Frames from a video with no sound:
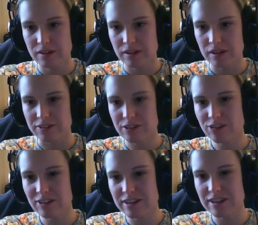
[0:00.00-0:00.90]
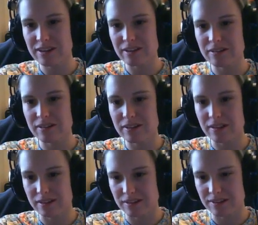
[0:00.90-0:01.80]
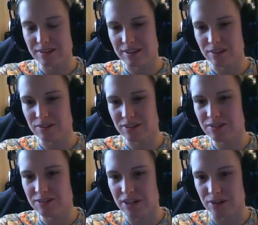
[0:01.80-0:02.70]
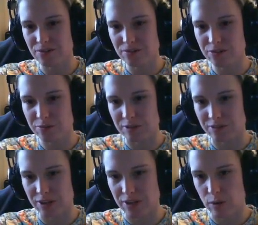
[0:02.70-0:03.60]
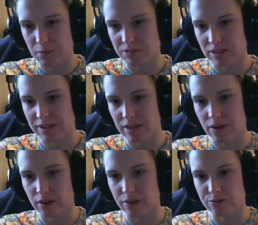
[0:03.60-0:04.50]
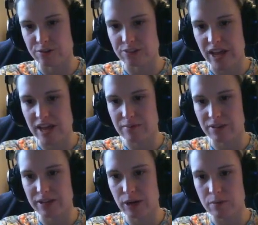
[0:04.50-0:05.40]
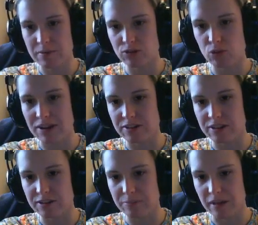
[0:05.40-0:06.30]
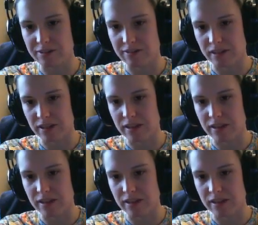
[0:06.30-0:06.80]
essentially, they're not D100s because they go up to like 110, but they go up in 20s basically.